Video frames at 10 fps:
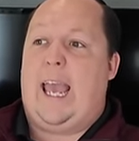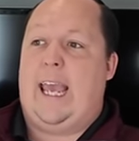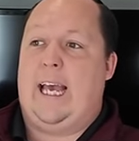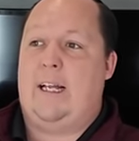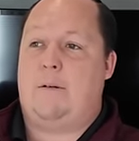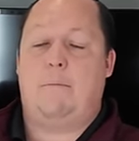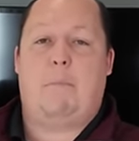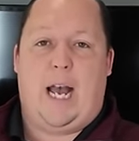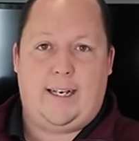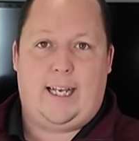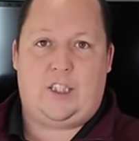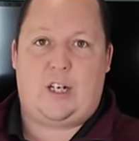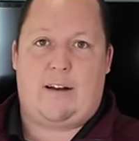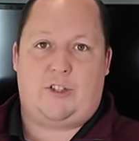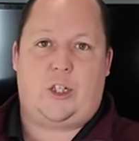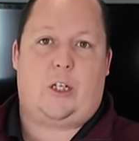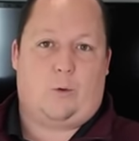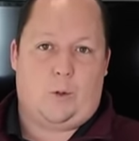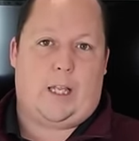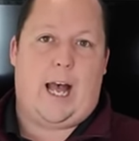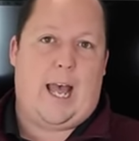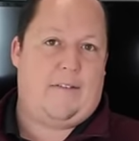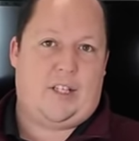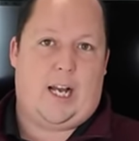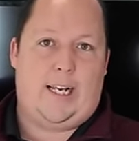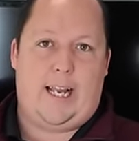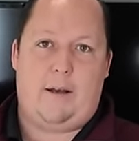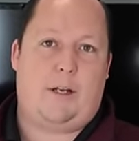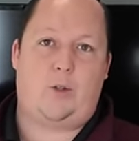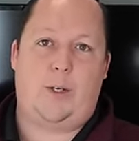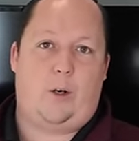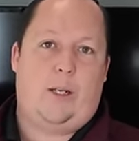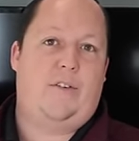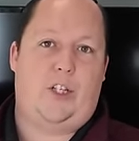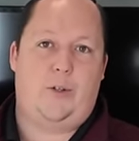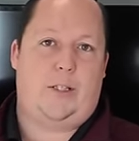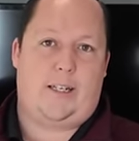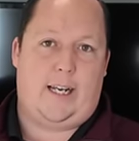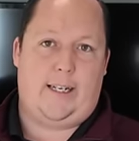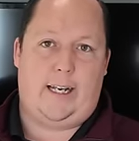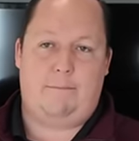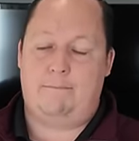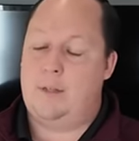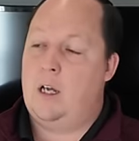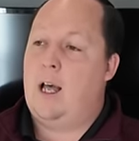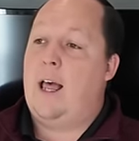And my next travel trailer will not have a dinette because we don't even use the dinette. Right.